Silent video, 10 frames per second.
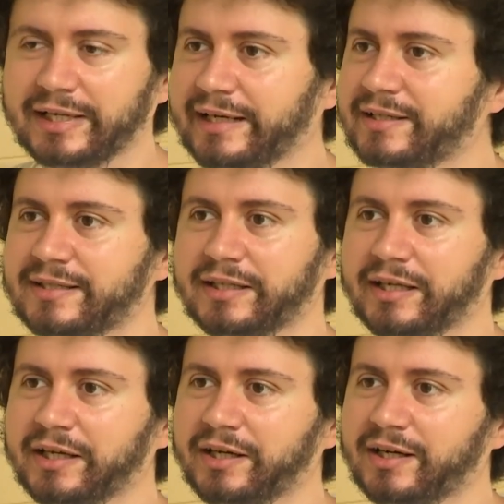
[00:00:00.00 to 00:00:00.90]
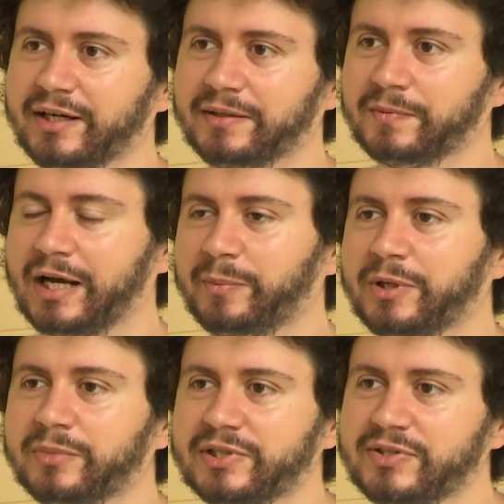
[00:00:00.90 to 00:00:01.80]
like sitting here and
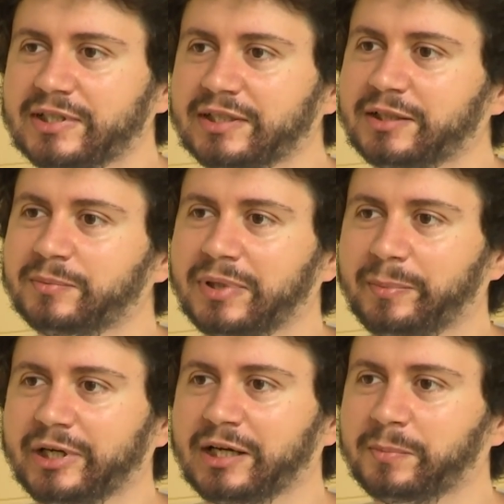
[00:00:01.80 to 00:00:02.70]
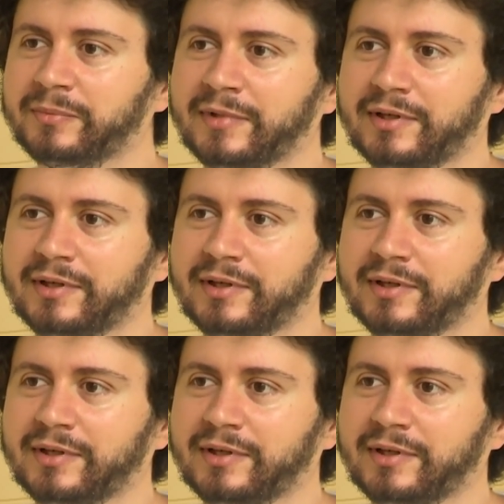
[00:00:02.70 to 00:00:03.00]
hummingbirds started popping up.